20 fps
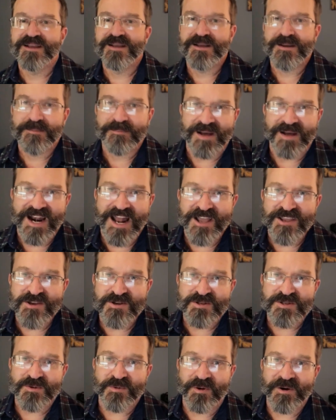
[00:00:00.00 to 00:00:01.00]
but I
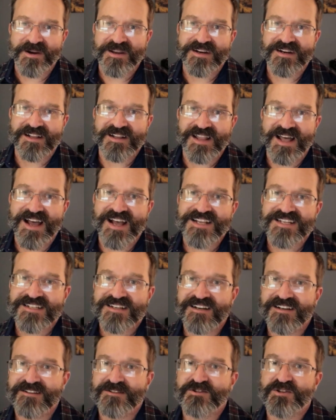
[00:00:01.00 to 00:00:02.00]
used to work in
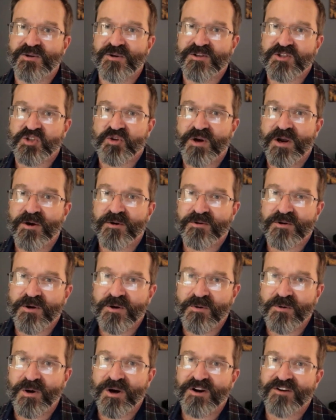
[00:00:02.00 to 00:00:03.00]
Alaska doing trail crew
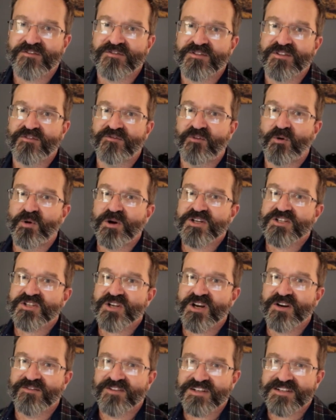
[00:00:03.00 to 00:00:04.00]
work for the Forest
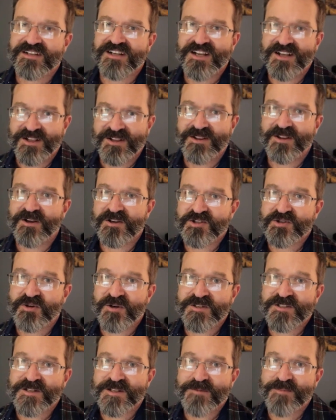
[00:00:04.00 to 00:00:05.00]
Service. Those
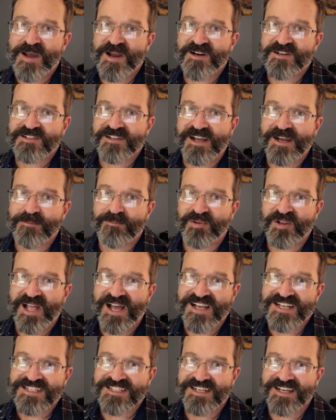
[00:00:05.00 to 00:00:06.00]
grizzly bears like
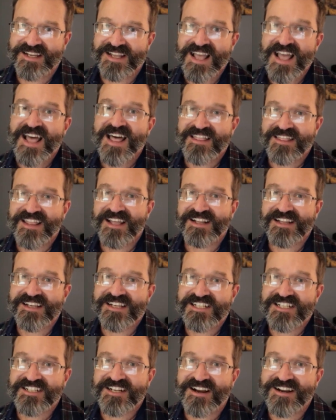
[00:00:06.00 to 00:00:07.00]
plastic. They'll
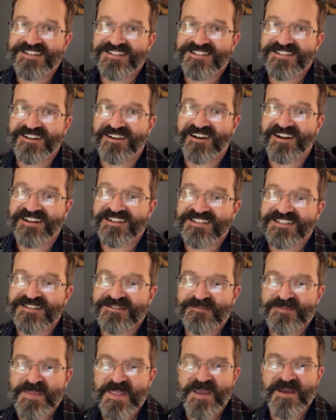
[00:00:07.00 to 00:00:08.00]
eat chainsaws.
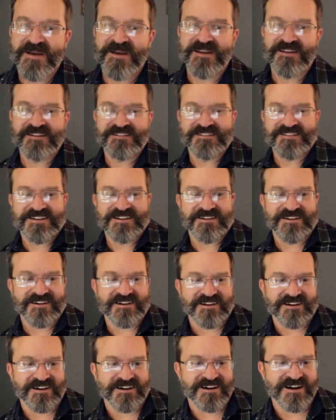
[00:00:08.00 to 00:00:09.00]

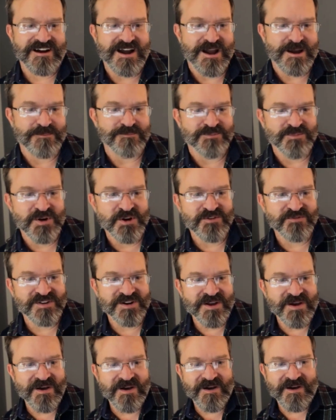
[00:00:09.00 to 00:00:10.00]
All right, moving
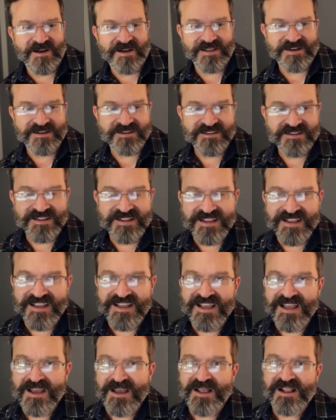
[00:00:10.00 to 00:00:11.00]
on.
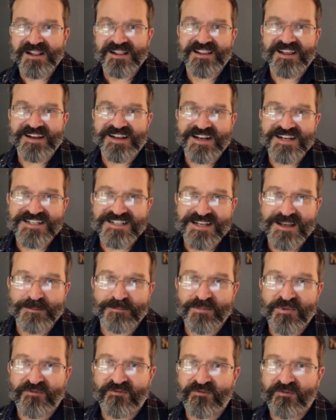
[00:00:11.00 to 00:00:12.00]
Like I said
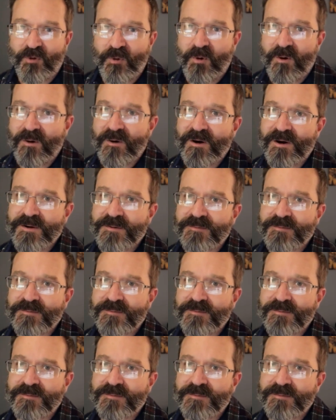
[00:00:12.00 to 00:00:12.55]
before,